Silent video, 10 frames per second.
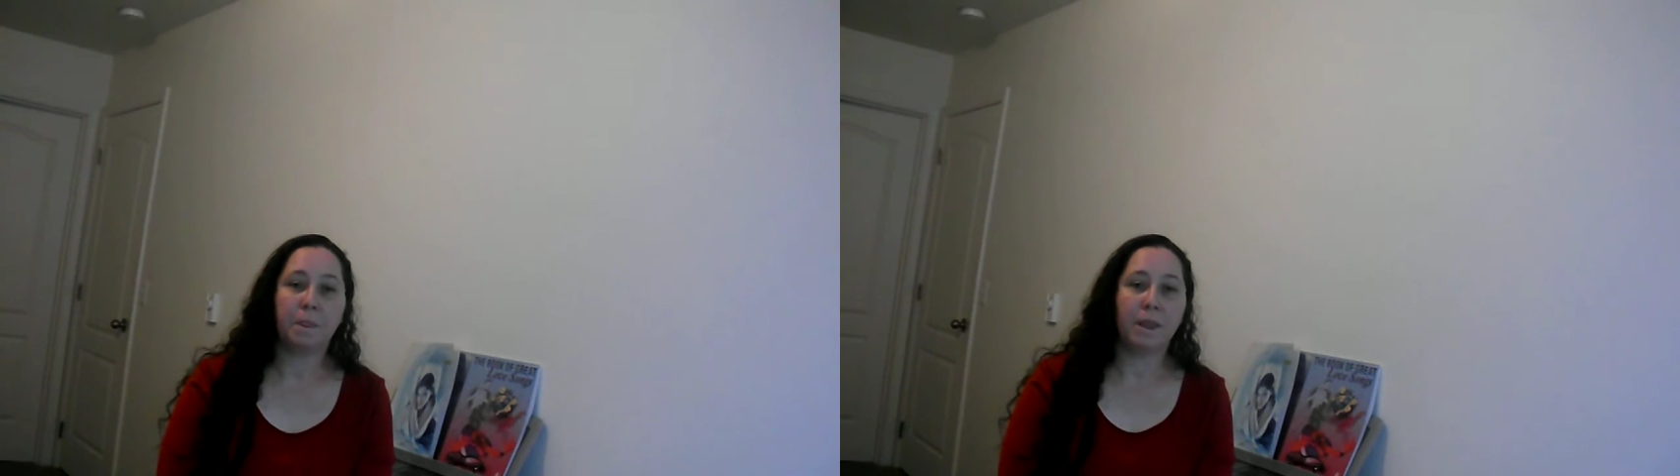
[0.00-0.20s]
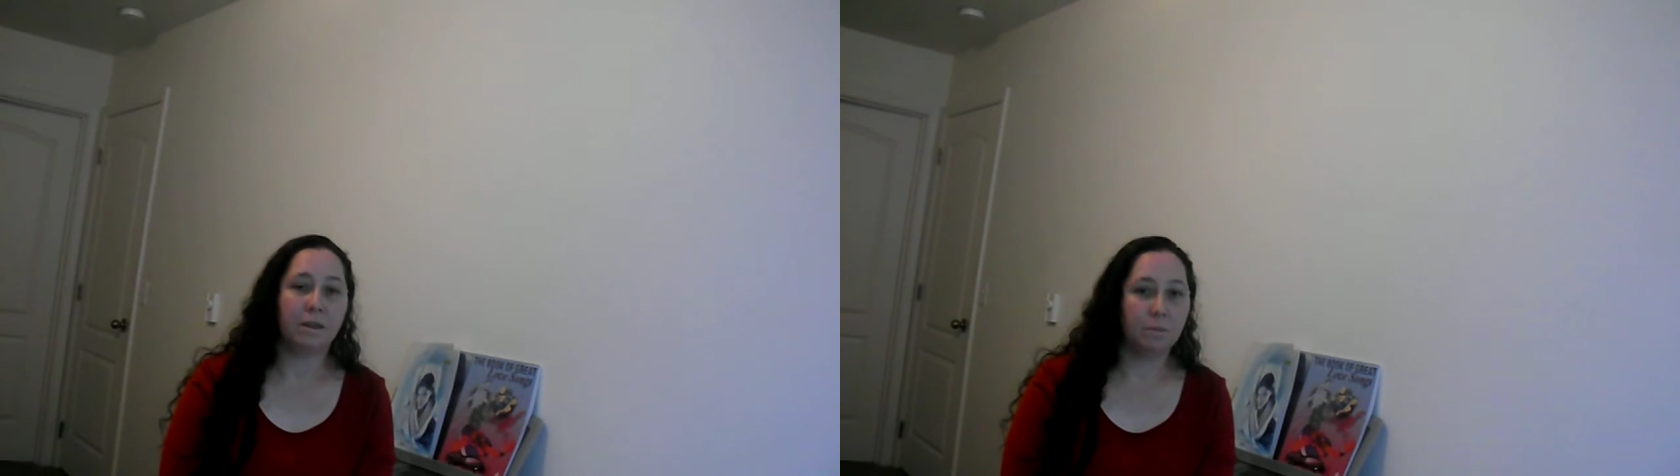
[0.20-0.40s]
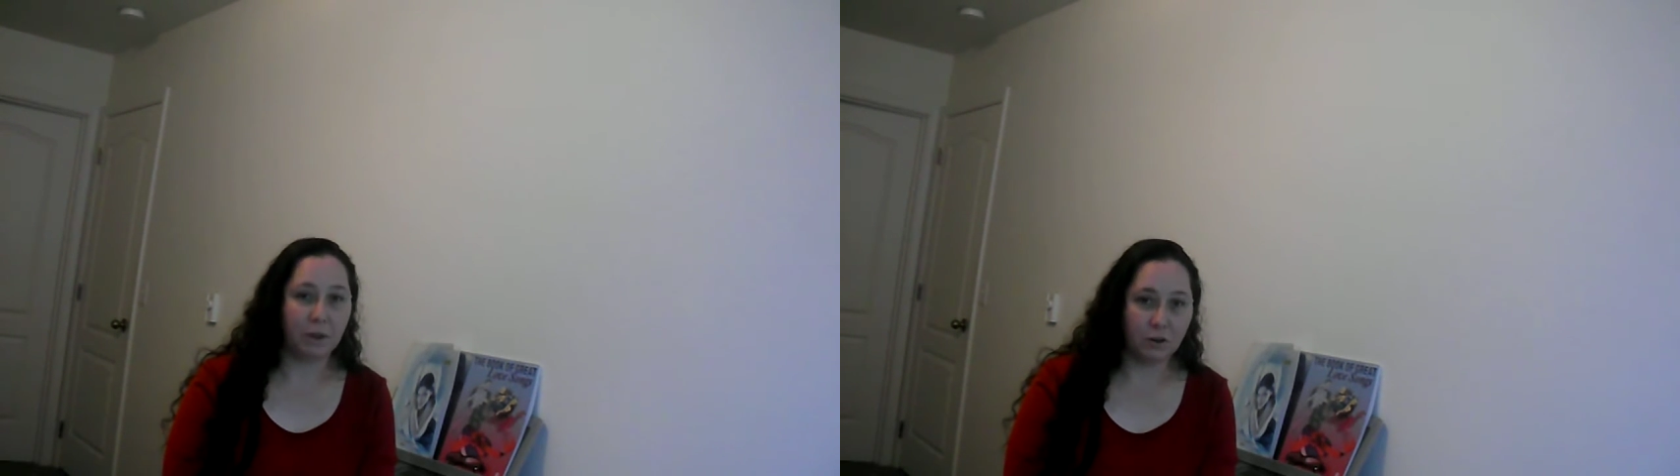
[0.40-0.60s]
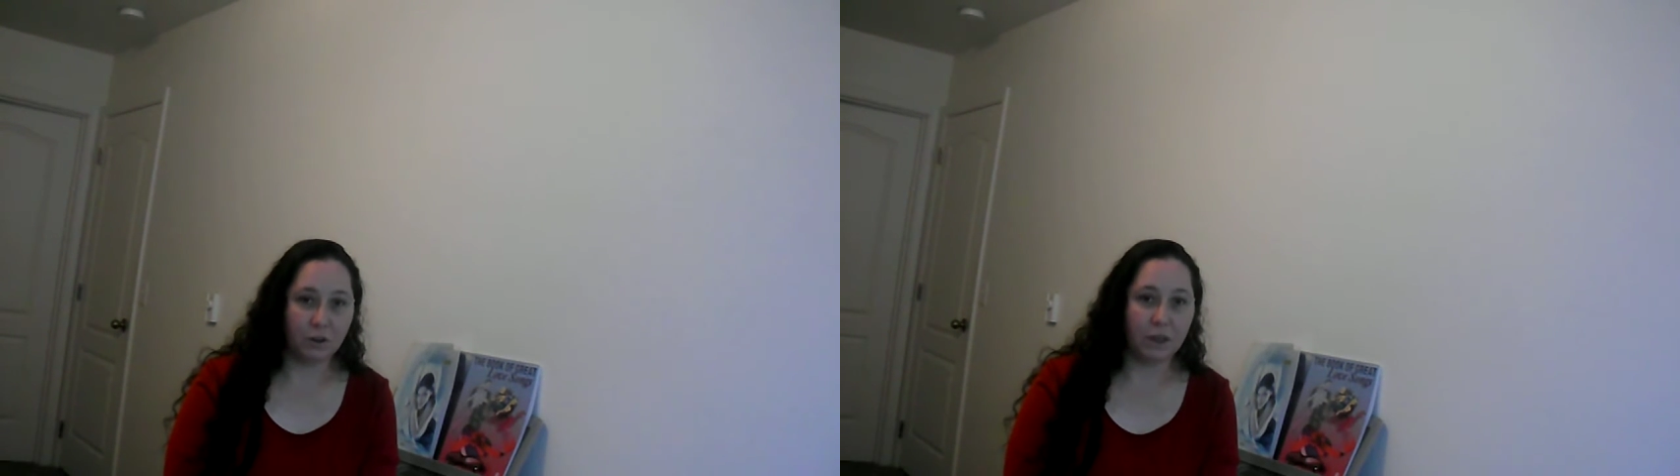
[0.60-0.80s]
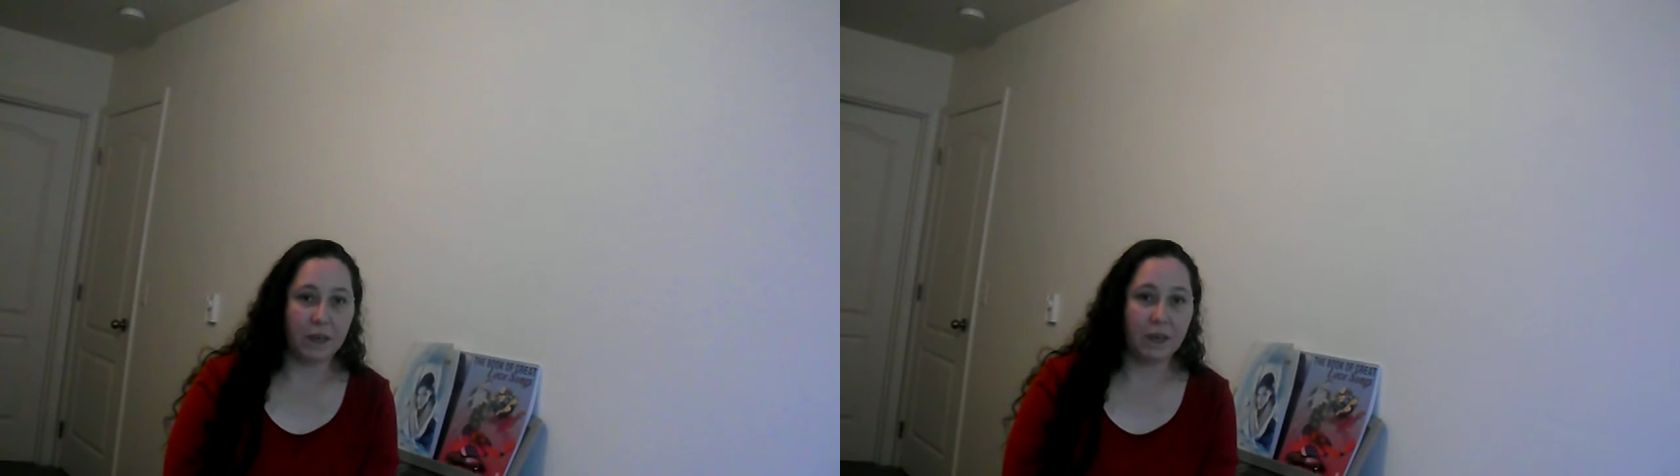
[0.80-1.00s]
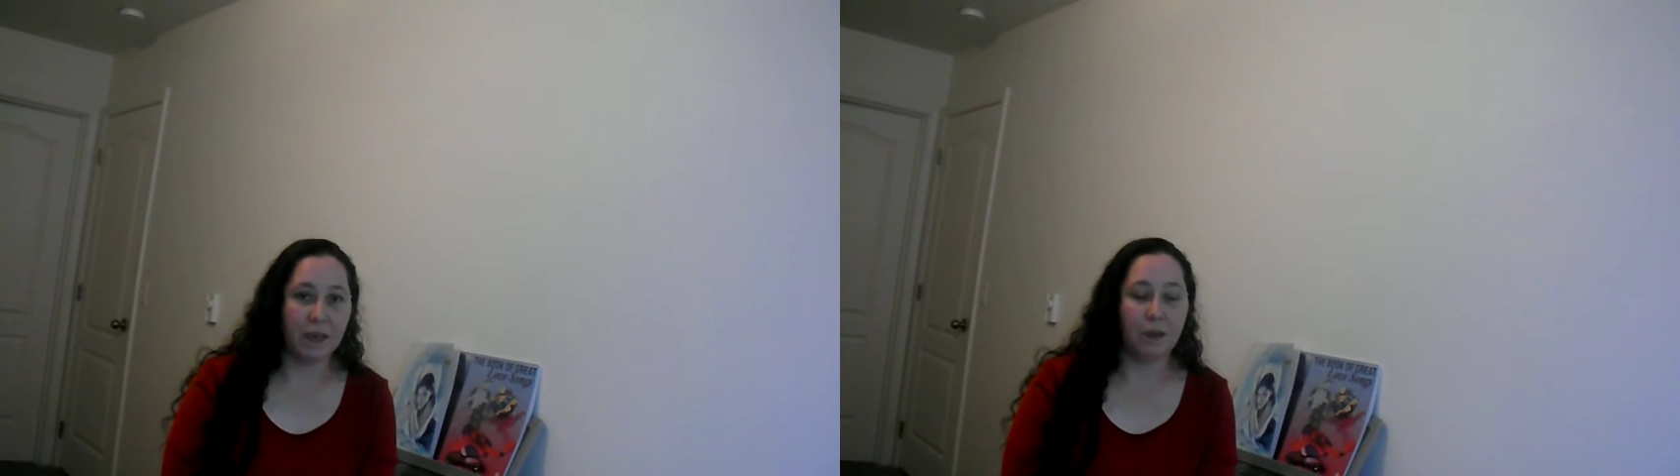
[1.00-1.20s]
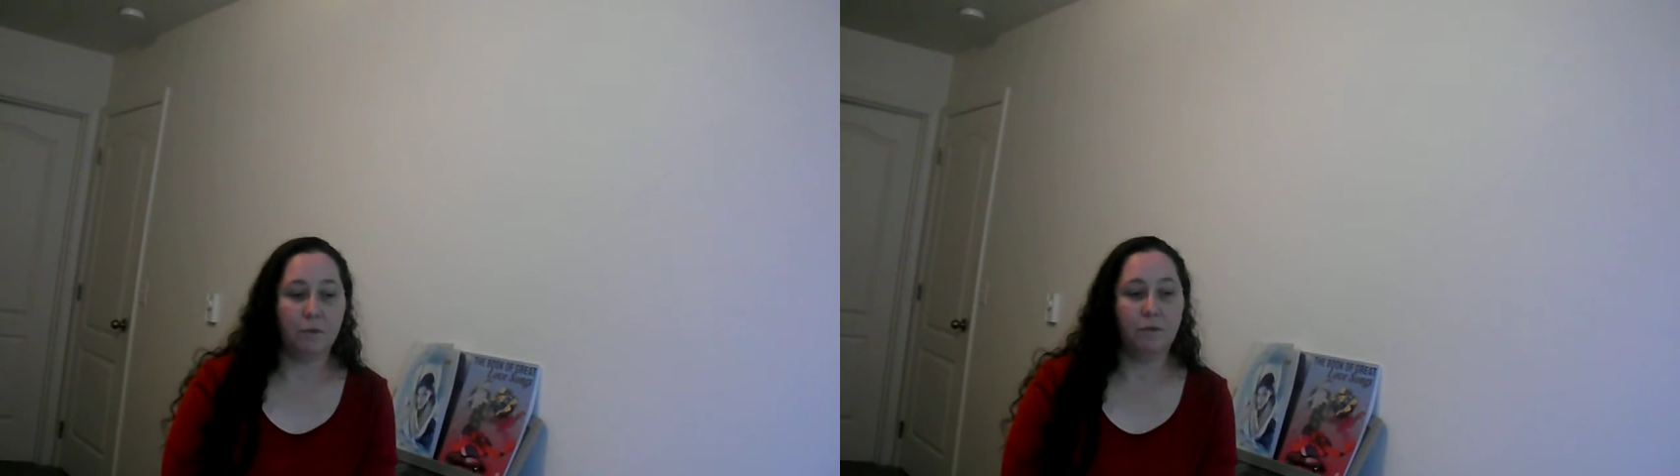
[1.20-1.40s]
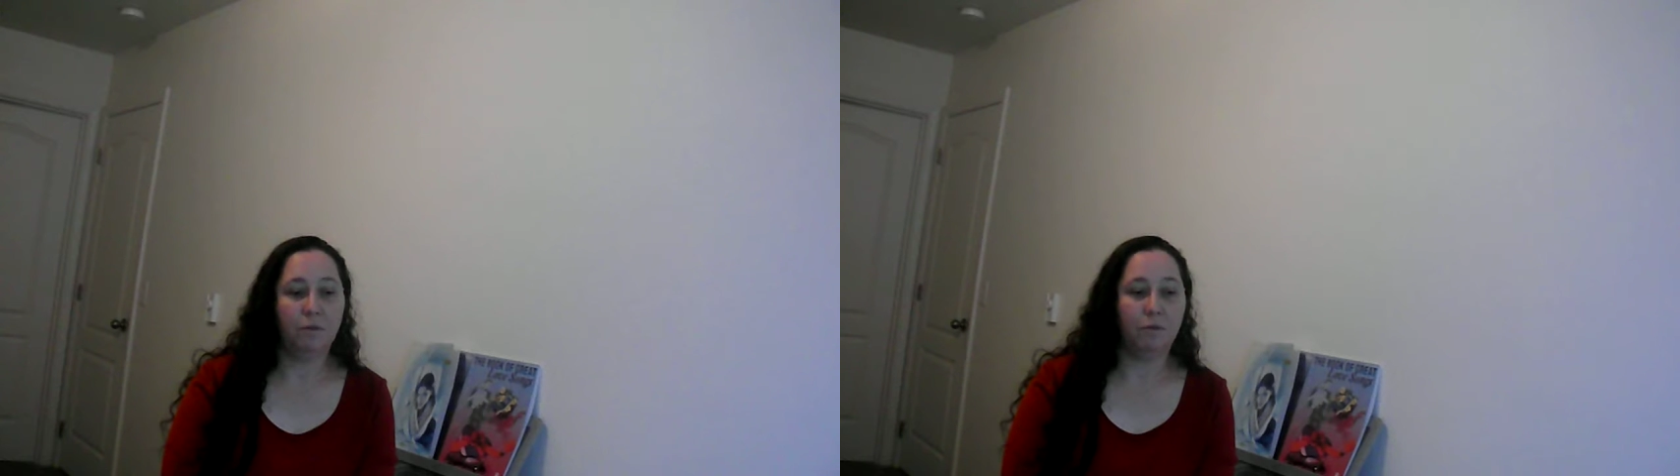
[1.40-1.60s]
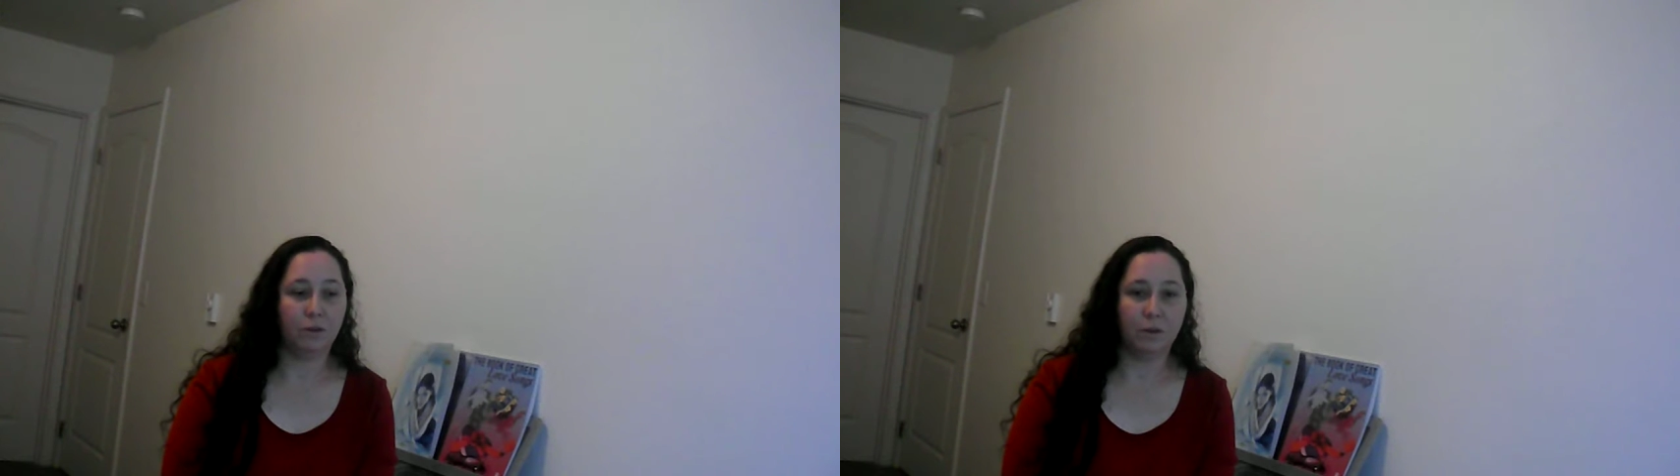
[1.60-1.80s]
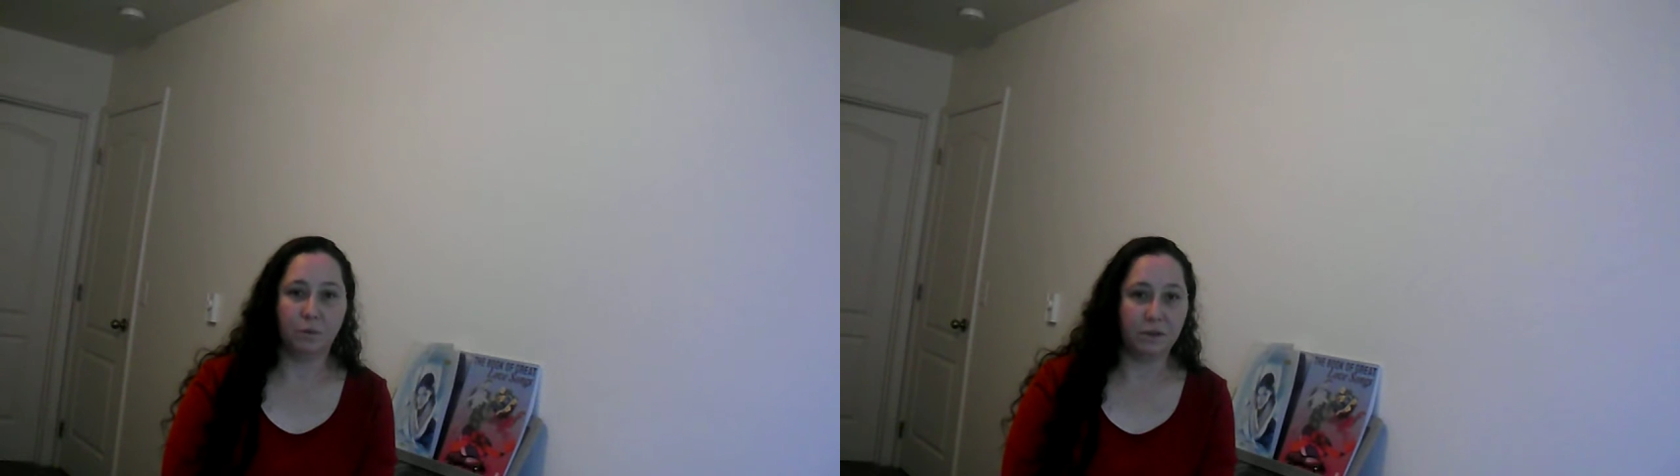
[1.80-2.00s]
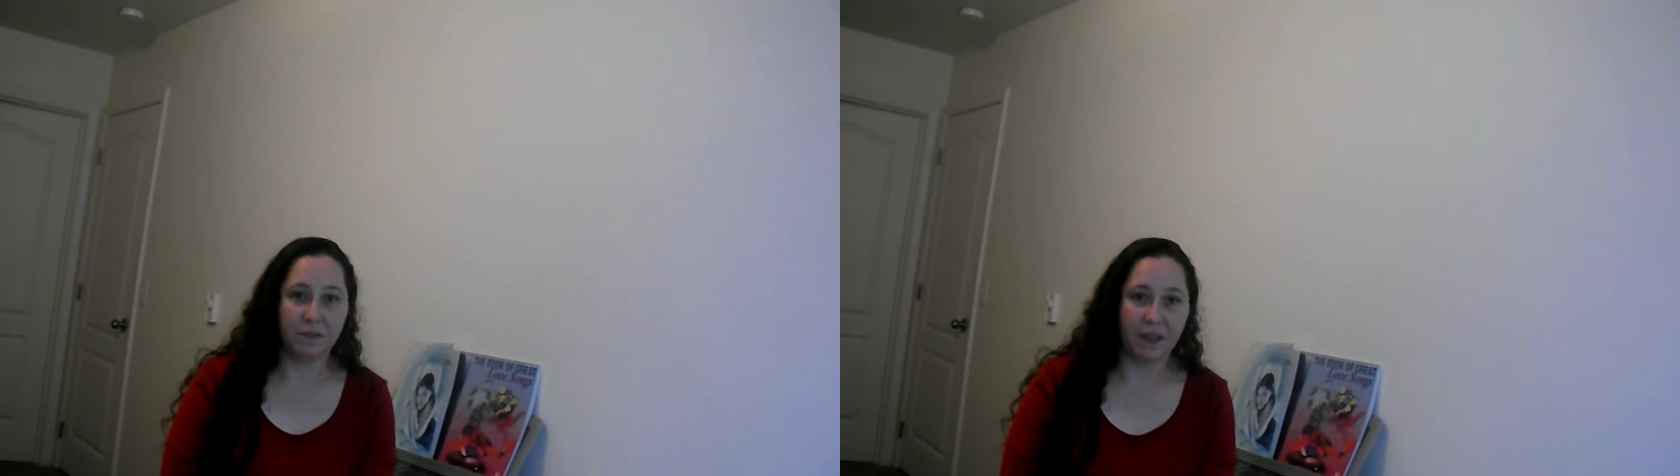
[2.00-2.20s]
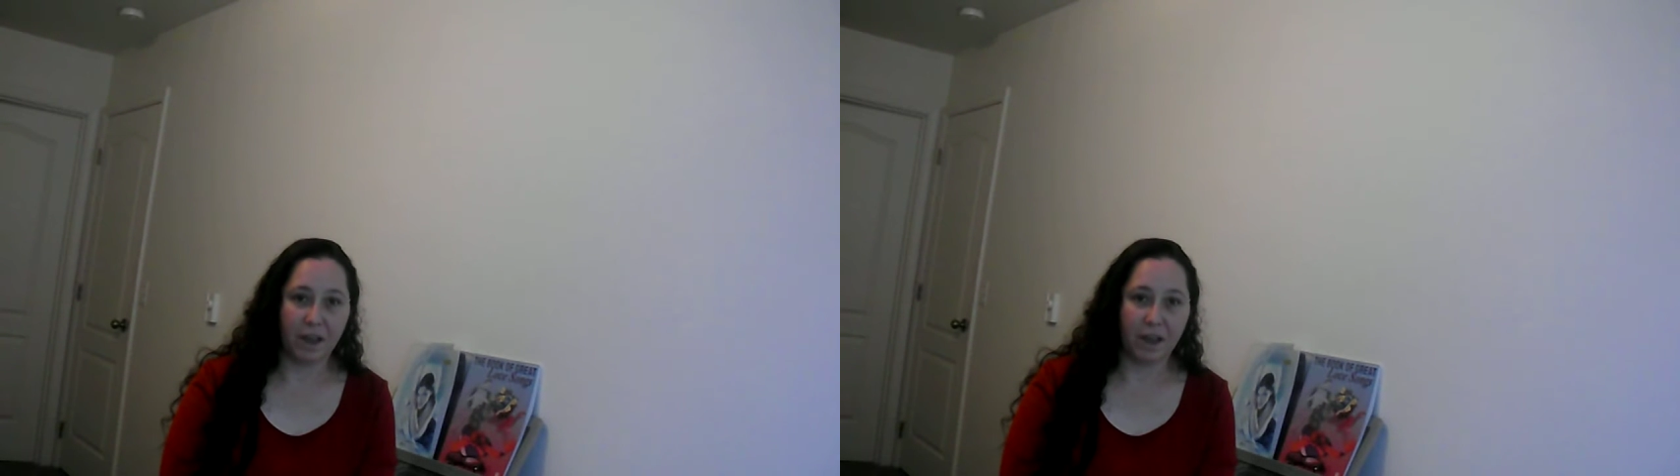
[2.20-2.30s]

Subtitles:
especially if for some reason they